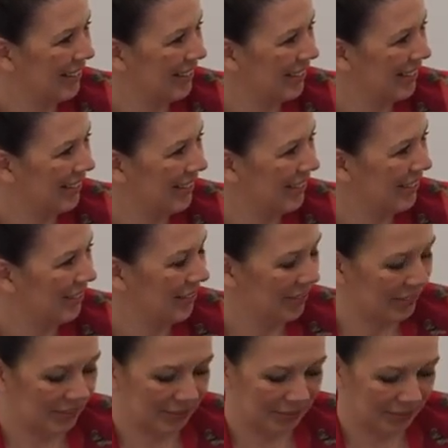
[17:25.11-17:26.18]

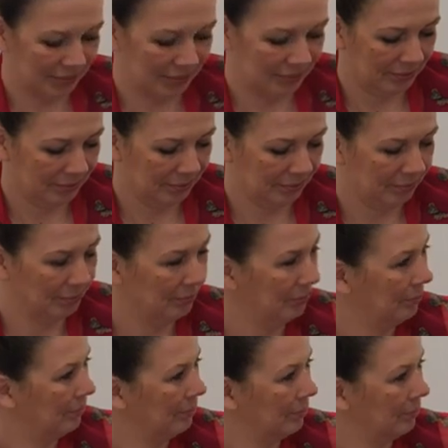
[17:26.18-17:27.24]

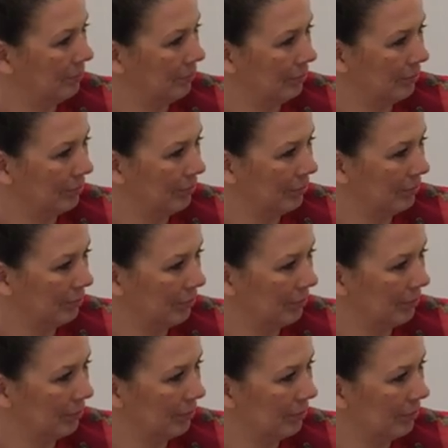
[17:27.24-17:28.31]

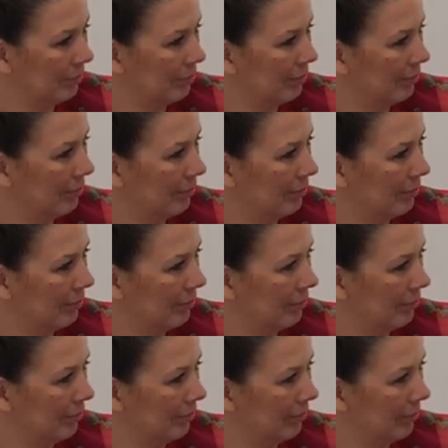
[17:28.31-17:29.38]

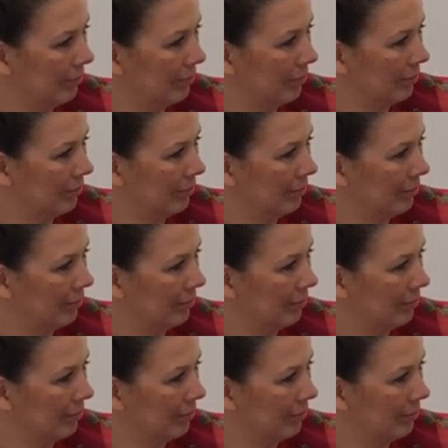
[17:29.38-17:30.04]
The person shown says nothing.